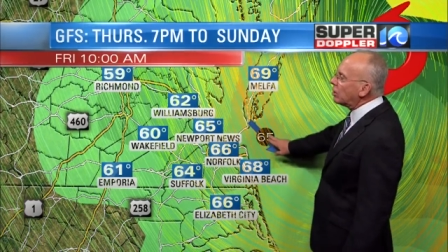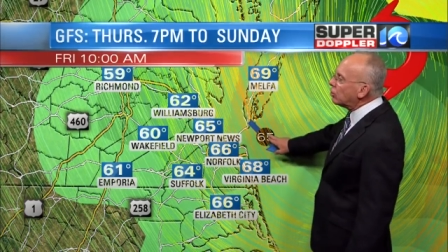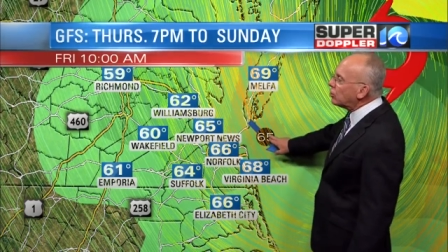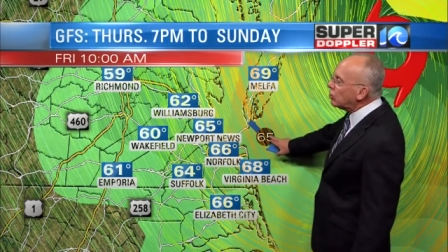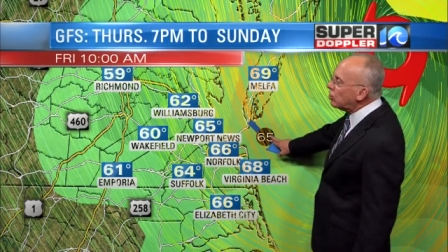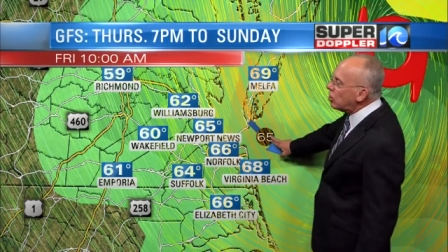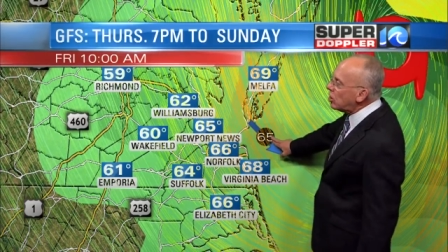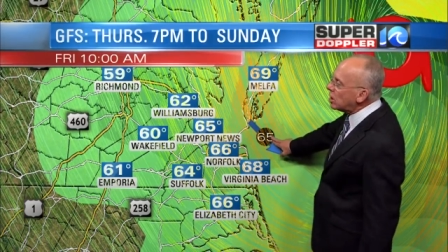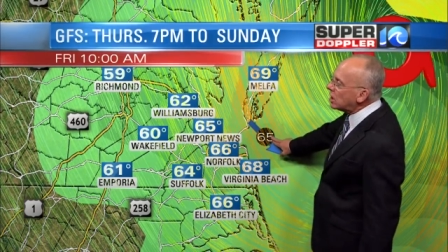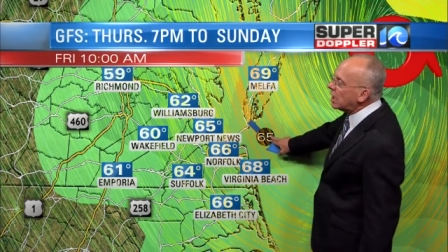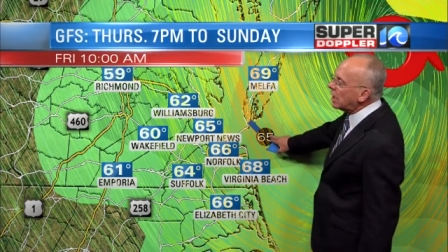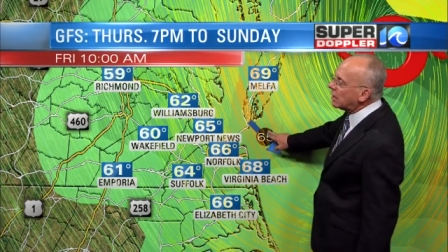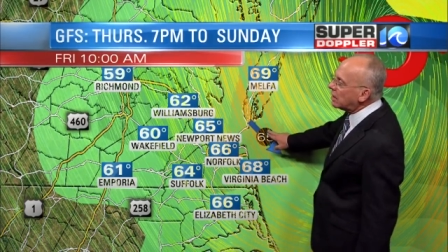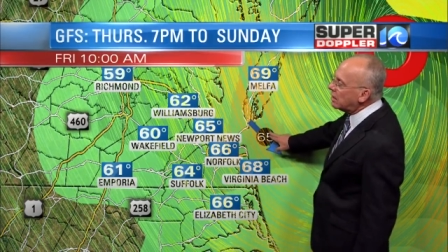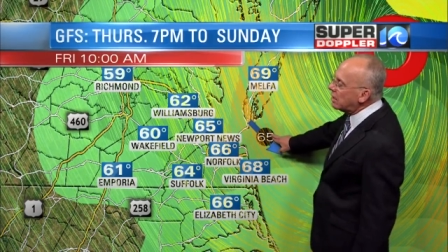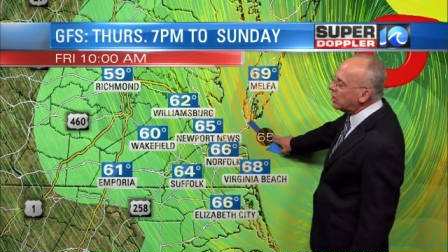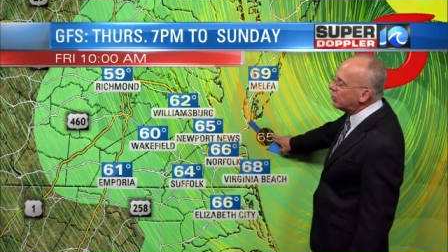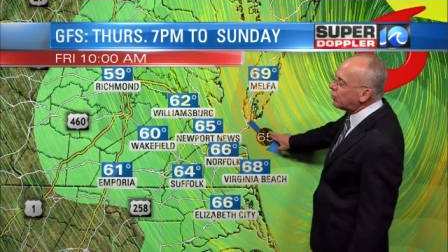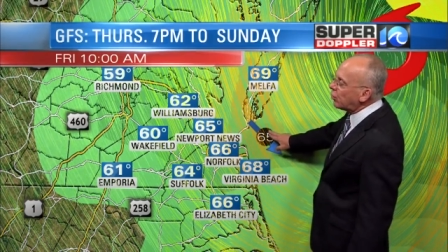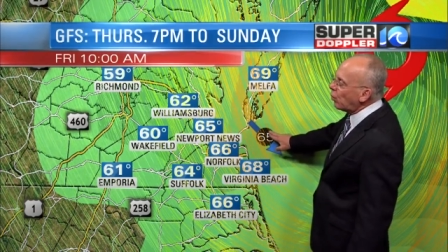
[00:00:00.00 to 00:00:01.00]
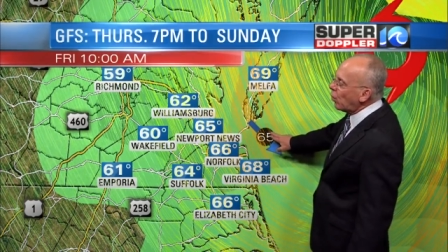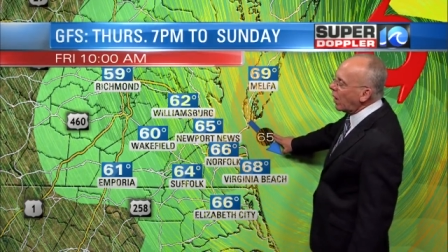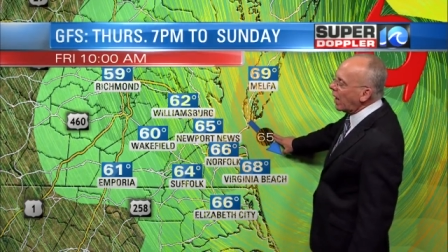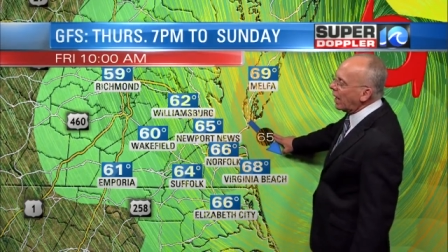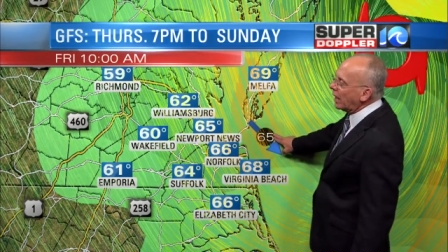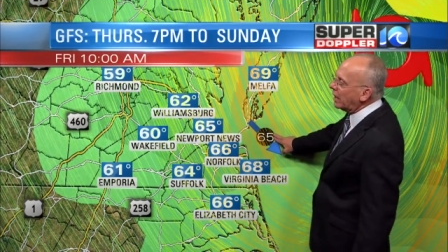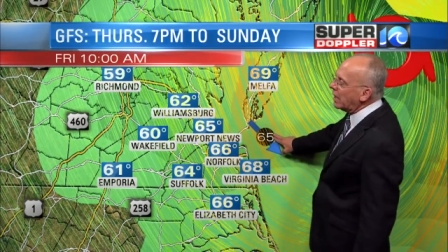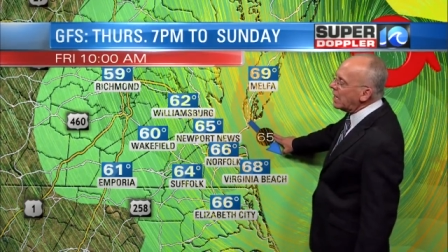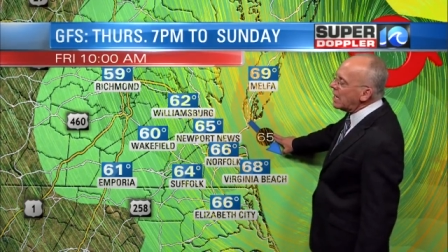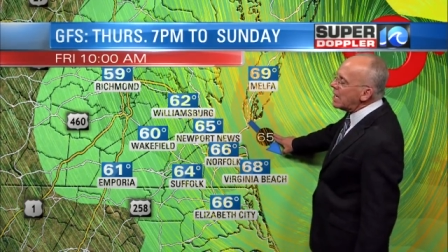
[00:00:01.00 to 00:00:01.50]
Look at this
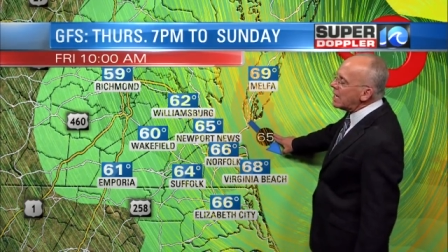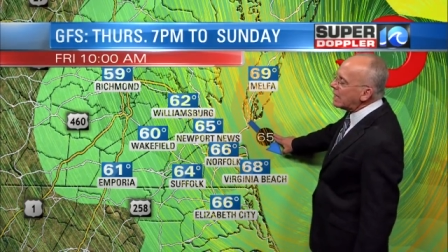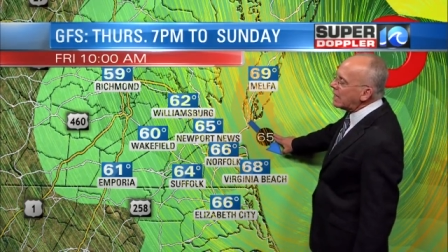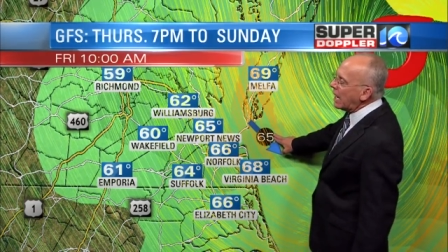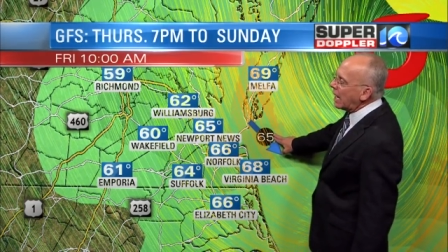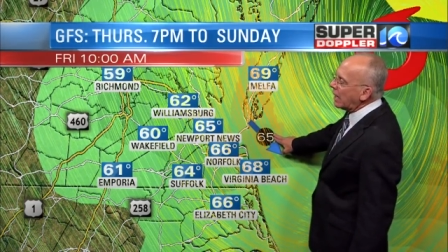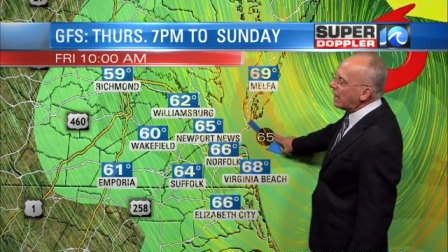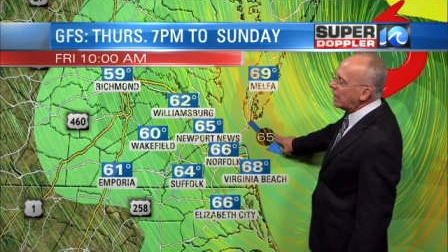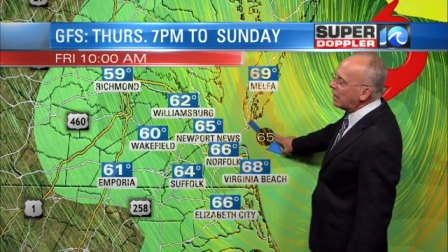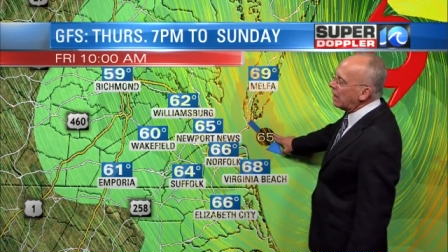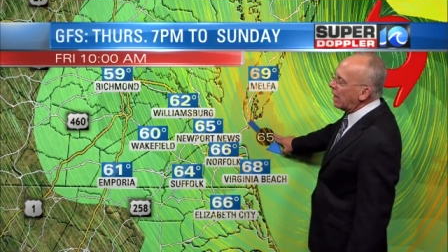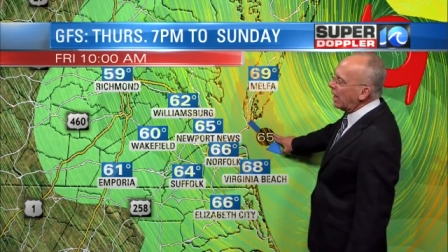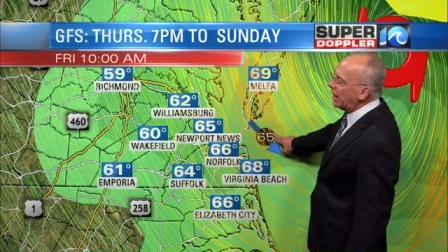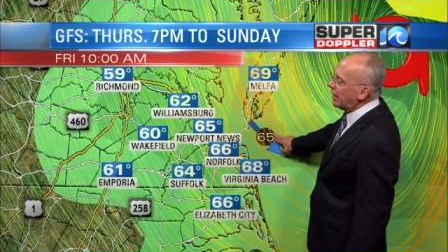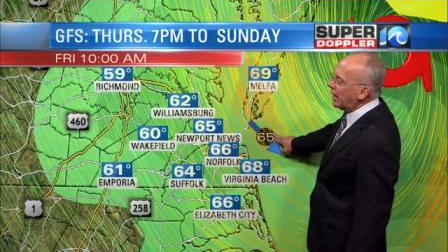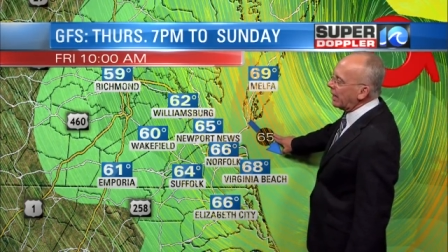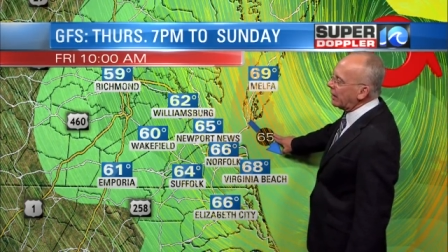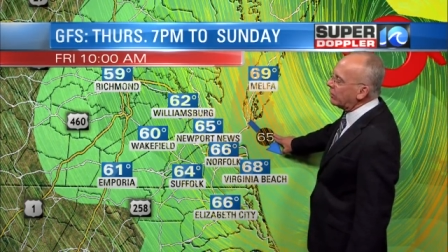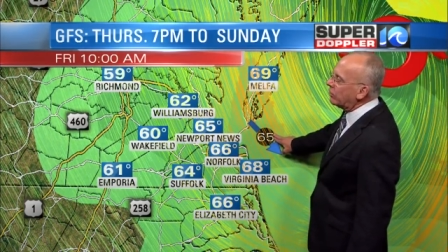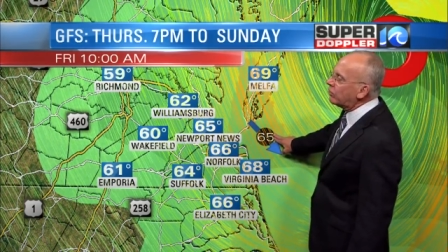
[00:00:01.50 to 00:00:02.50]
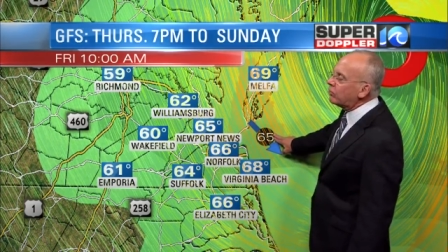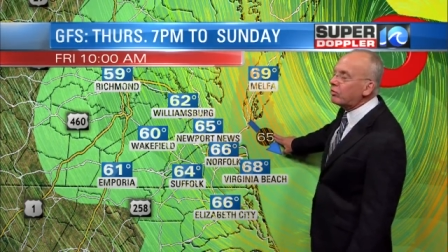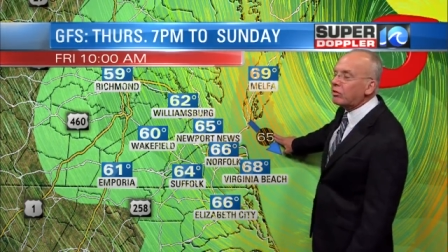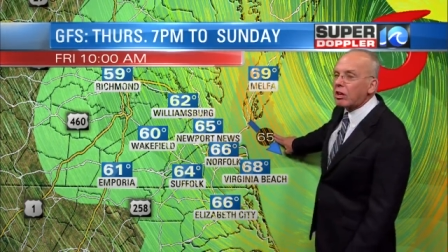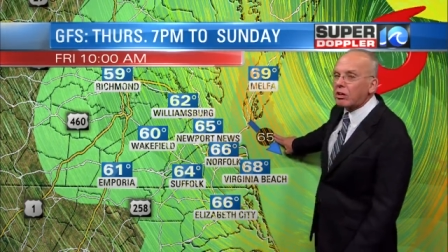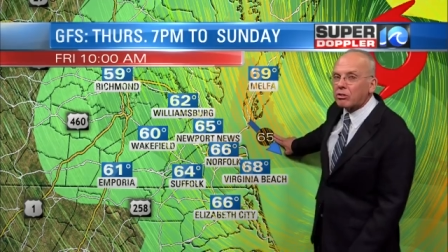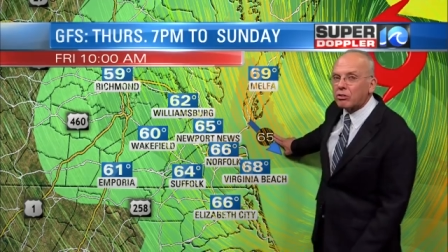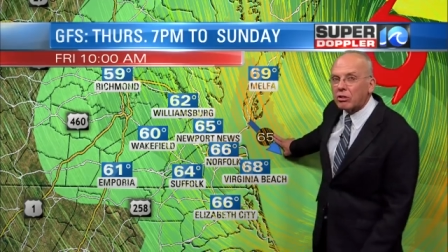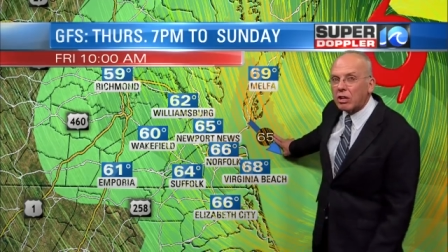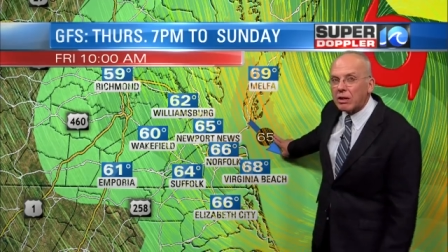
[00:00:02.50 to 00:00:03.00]
wind kicking on in
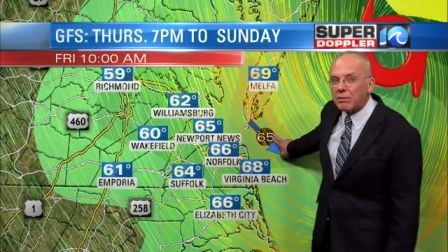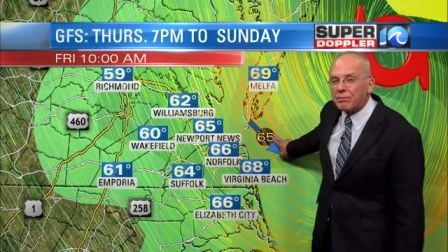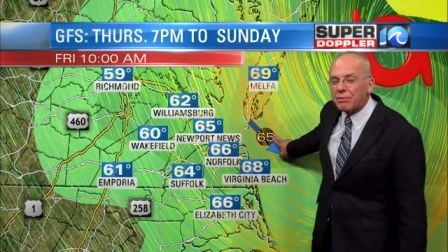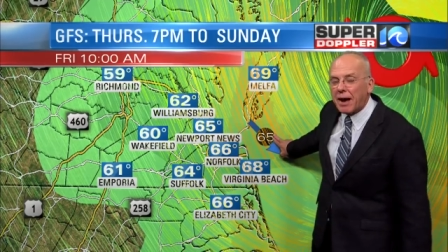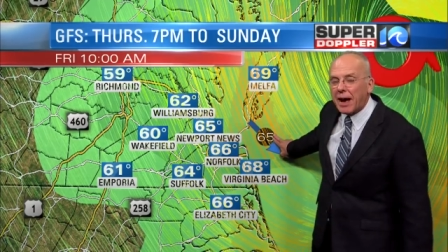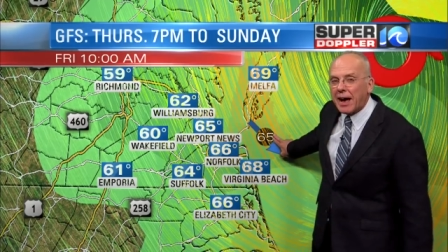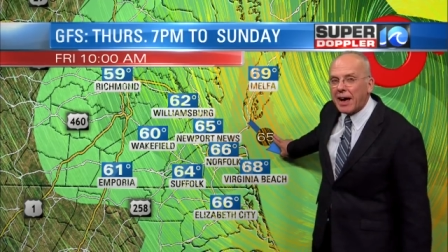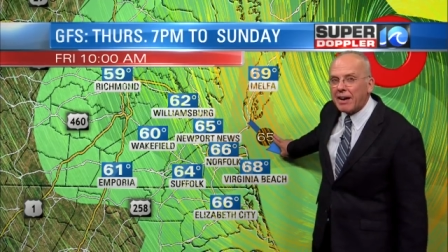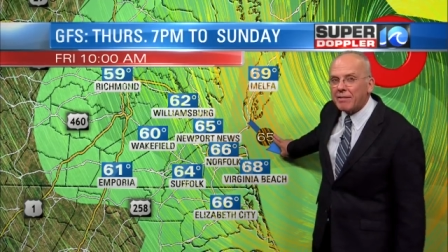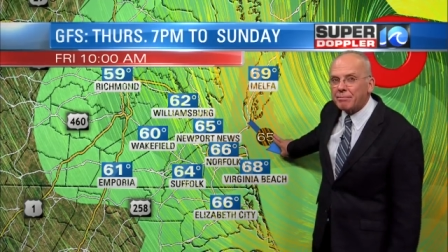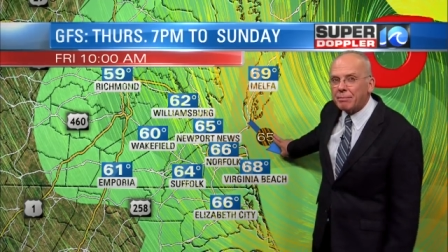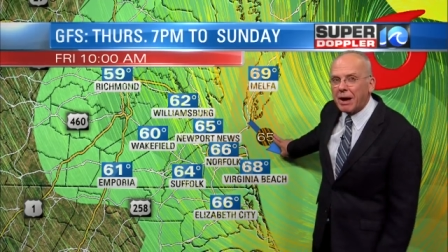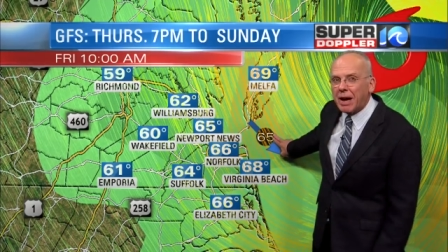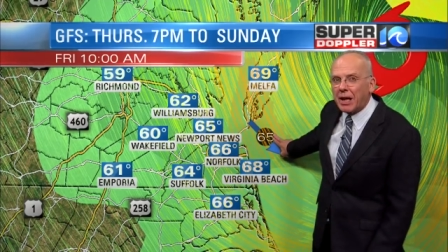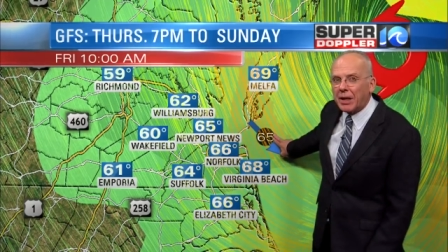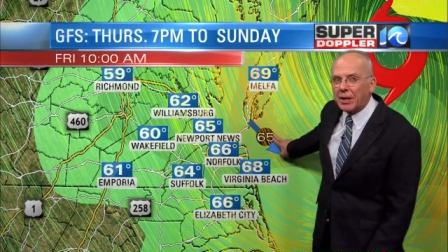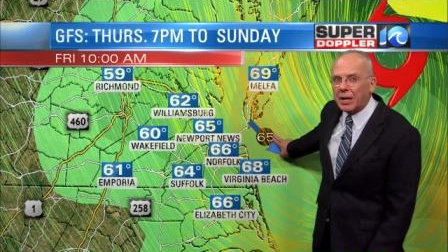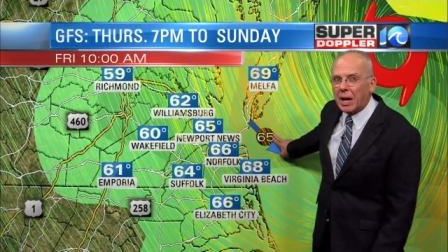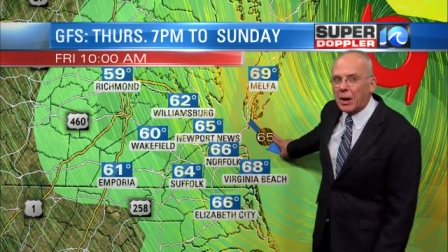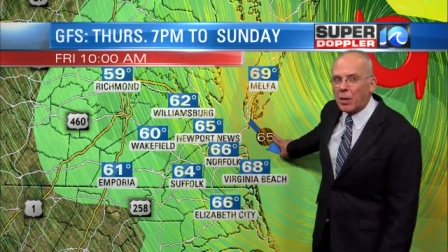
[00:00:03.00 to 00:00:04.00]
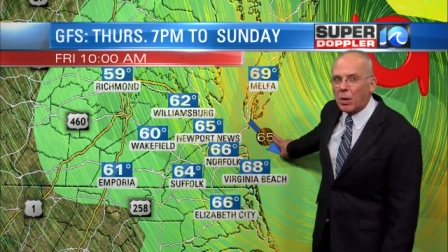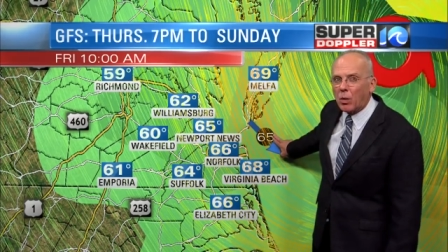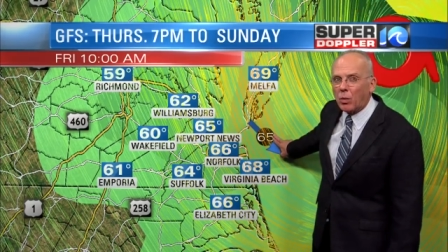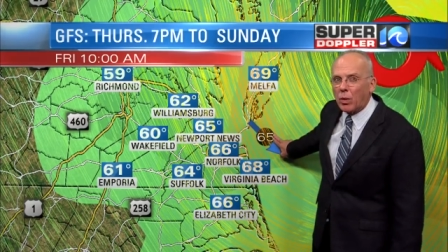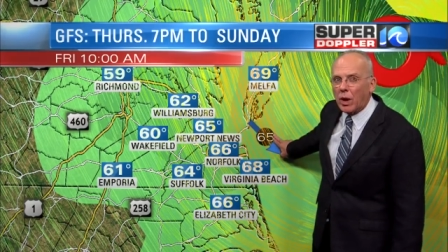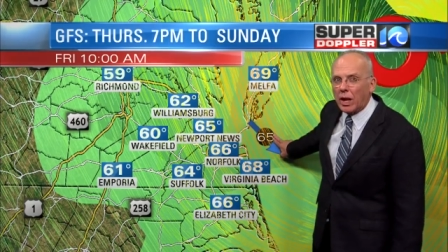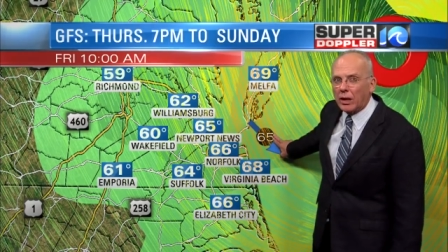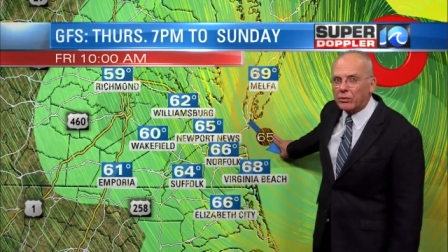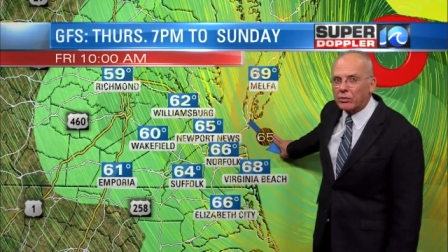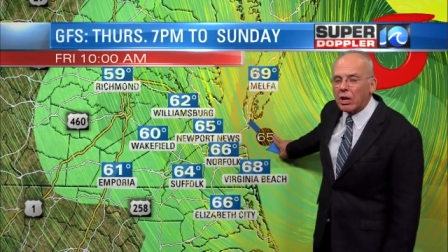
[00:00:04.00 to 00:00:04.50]
65 mile an hour
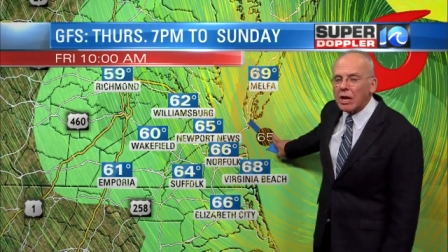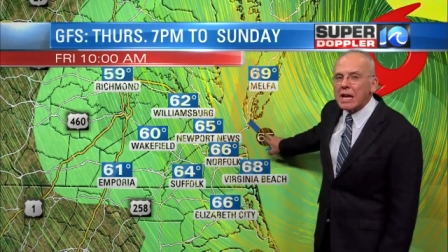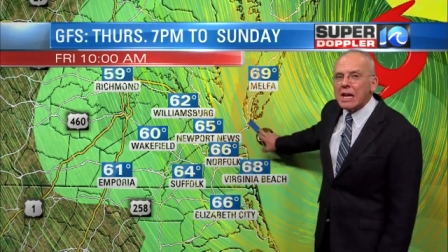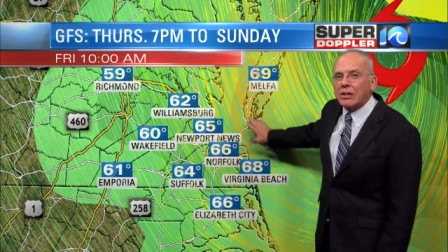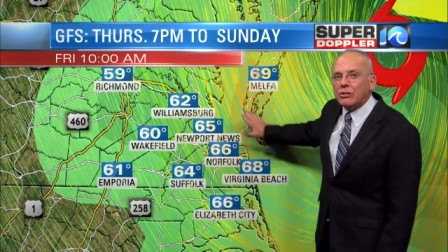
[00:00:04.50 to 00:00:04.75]
winds.